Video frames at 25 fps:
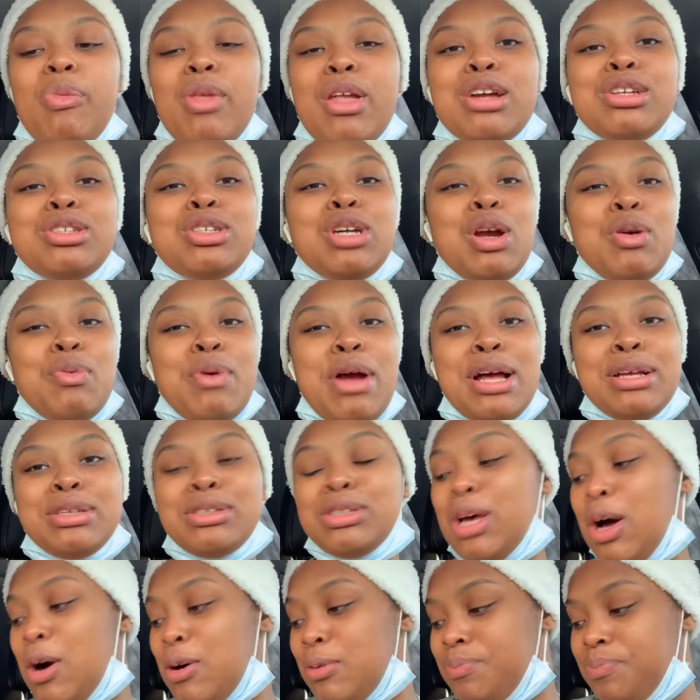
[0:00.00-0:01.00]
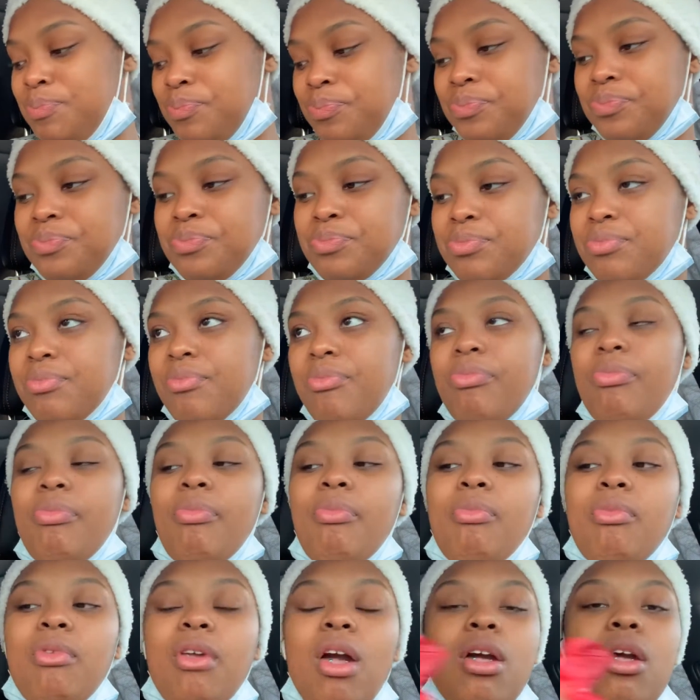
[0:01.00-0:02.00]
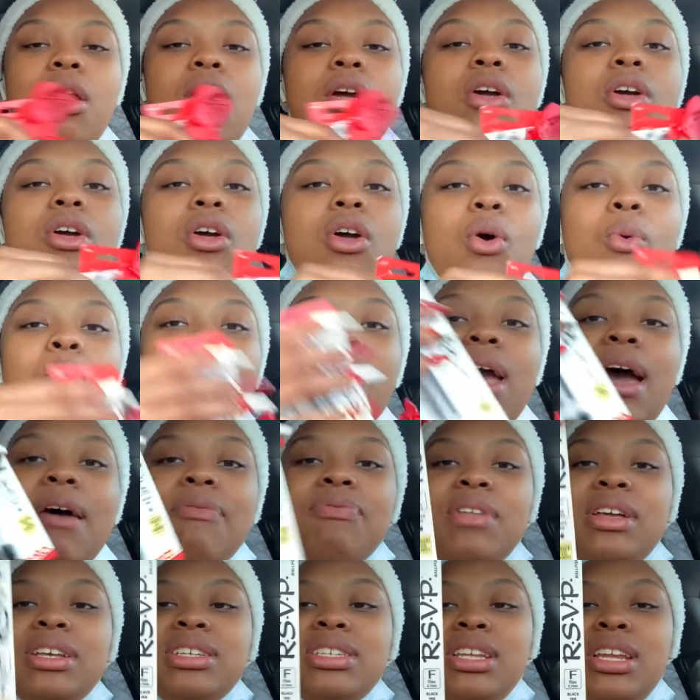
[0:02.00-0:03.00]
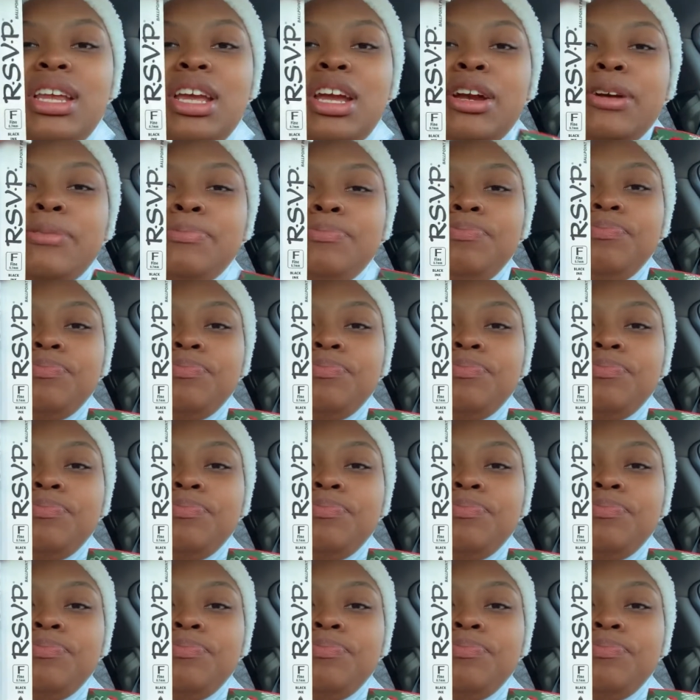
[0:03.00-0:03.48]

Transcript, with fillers: it turned red so we have this in here